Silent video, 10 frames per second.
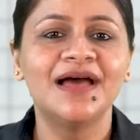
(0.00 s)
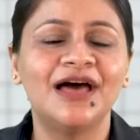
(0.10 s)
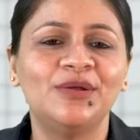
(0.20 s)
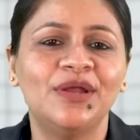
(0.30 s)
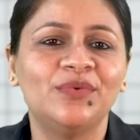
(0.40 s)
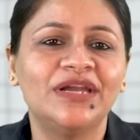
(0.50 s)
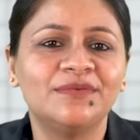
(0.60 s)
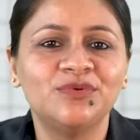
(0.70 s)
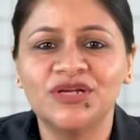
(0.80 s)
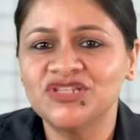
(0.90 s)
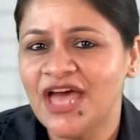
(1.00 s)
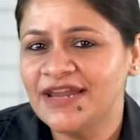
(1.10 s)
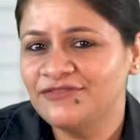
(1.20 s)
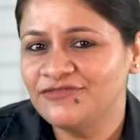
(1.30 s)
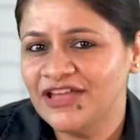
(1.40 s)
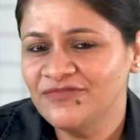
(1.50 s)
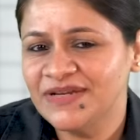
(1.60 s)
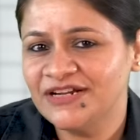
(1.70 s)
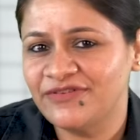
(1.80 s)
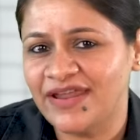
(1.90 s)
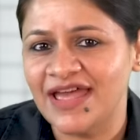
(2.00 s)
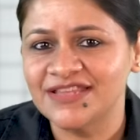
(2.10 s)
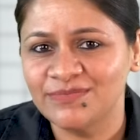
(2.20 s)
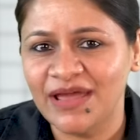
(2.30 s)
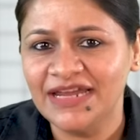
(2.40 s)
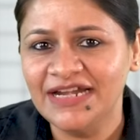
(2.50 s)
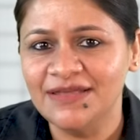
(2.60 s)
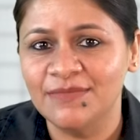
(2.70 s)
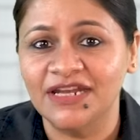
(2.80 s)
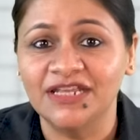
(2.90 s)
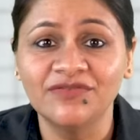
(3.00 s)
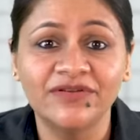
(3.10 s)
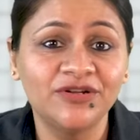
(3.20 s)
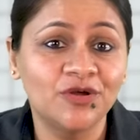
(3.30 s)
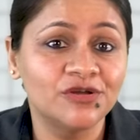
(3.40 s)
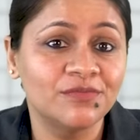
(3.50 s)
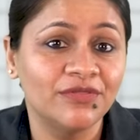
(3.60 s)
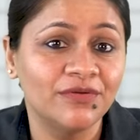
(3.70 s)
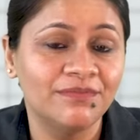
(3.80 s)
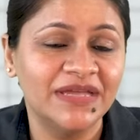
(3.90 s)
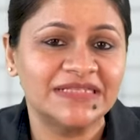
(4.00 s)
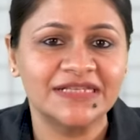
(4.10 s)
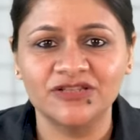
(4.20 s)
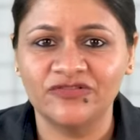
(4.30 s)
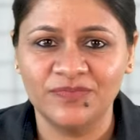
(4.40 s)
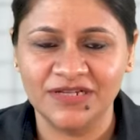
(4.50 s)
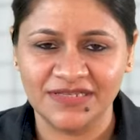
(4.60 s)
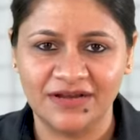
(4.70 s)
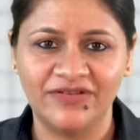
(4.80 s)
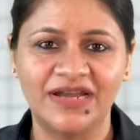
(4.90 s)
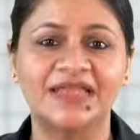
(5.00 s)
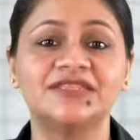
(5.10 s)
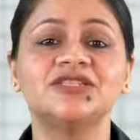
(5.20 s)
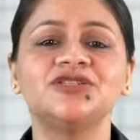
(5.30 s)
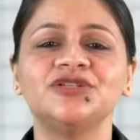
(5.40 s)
Hello and welcome to our channel 5-Minute Finance by ET Money, where we talk about the basics of personal finance.